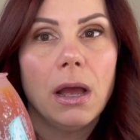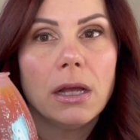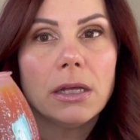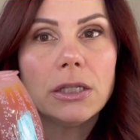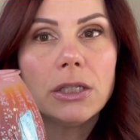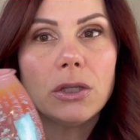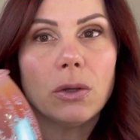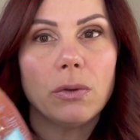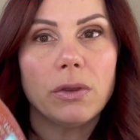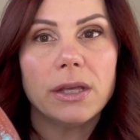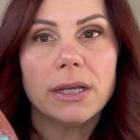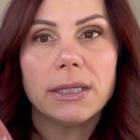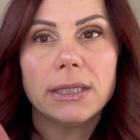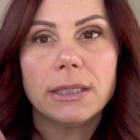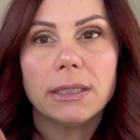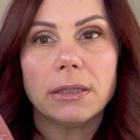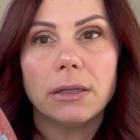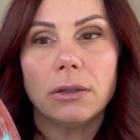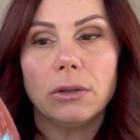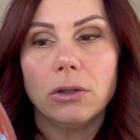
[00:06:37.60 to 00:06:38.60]
So
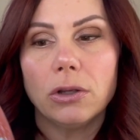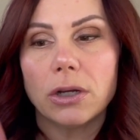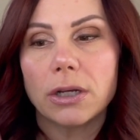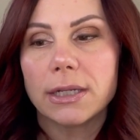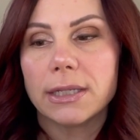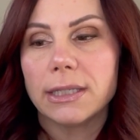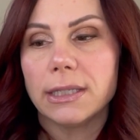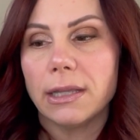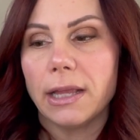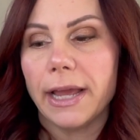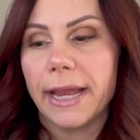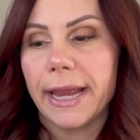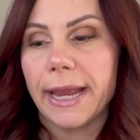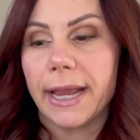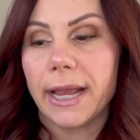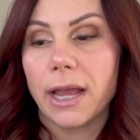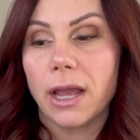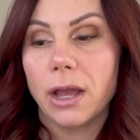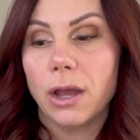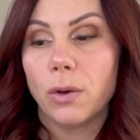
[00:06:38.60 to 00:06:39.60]
this looks
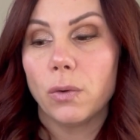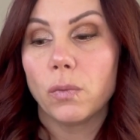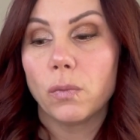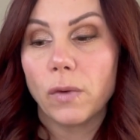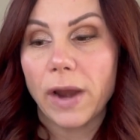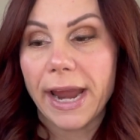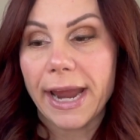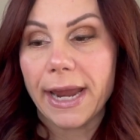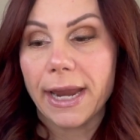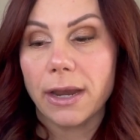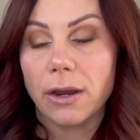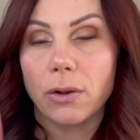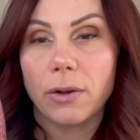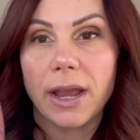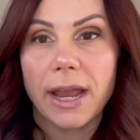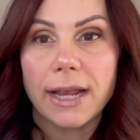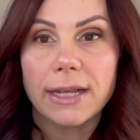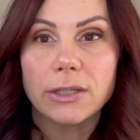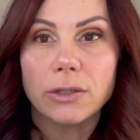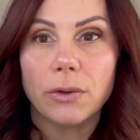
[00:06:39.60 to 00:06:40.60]
like rain,
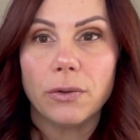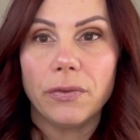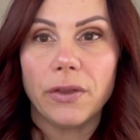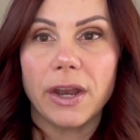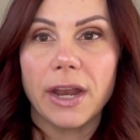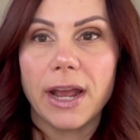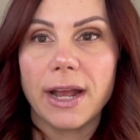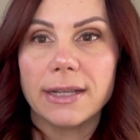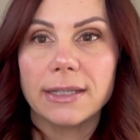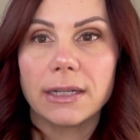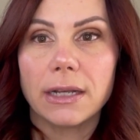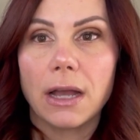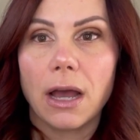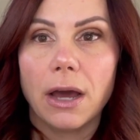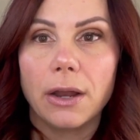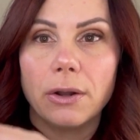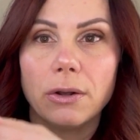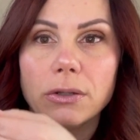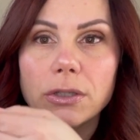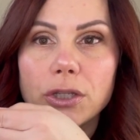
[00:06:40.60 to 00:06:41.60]
okay? So then it has a
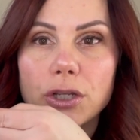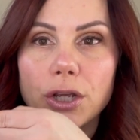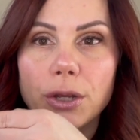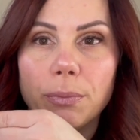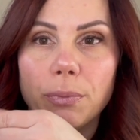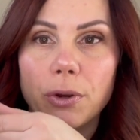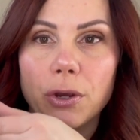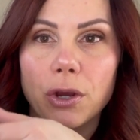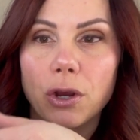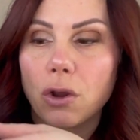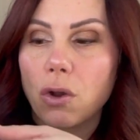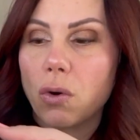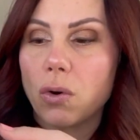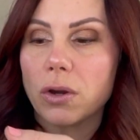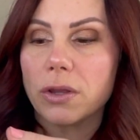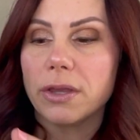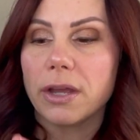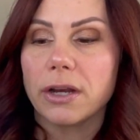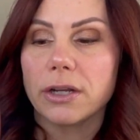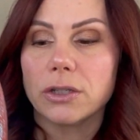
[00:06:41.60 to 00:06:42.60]
cutout so you can put your
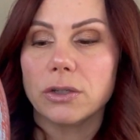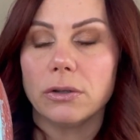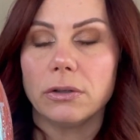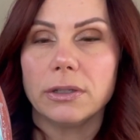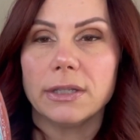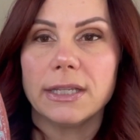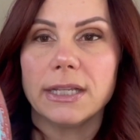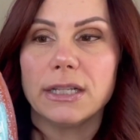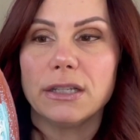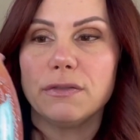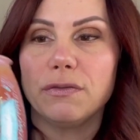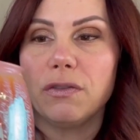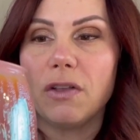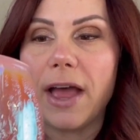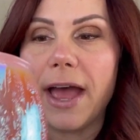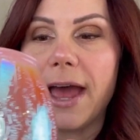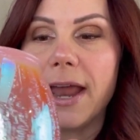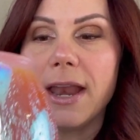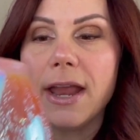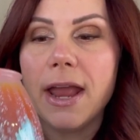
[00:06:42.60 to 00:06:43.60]
cord there so it sits
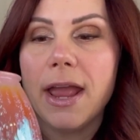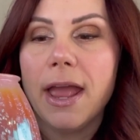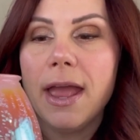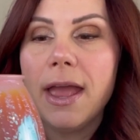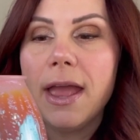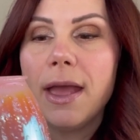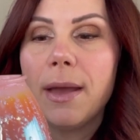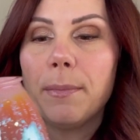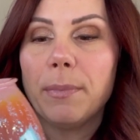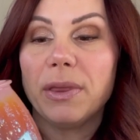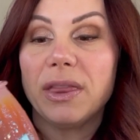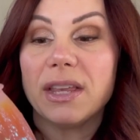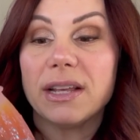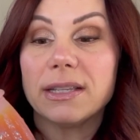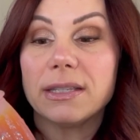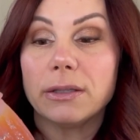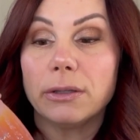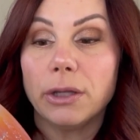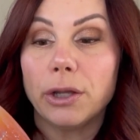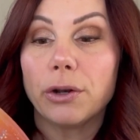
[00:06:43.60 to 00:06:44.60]
flat. But
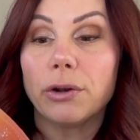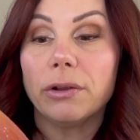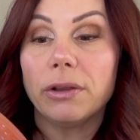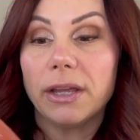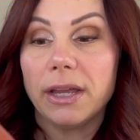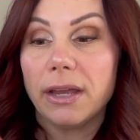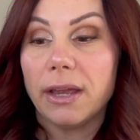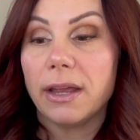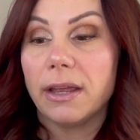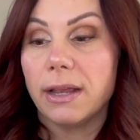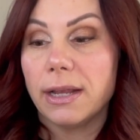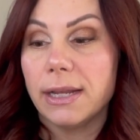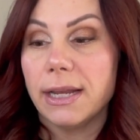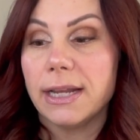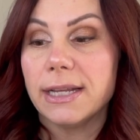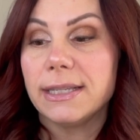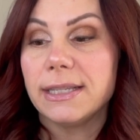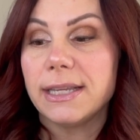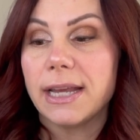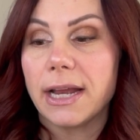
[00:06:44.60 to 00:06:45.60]
this literally, it
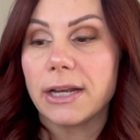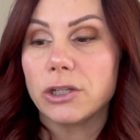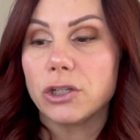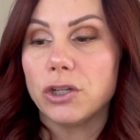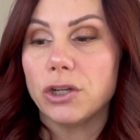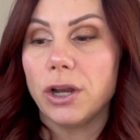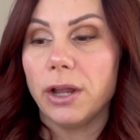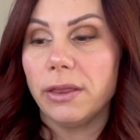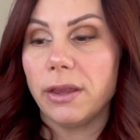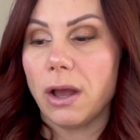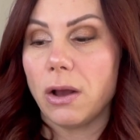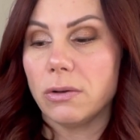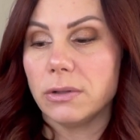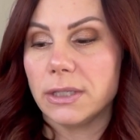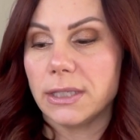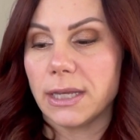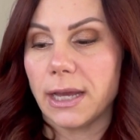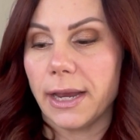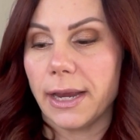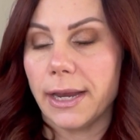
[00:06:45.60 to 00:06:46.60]
is textured on the
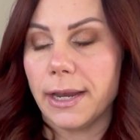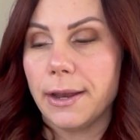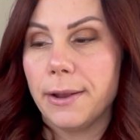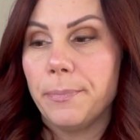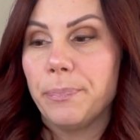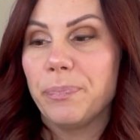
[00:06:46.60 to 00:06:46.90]
outside.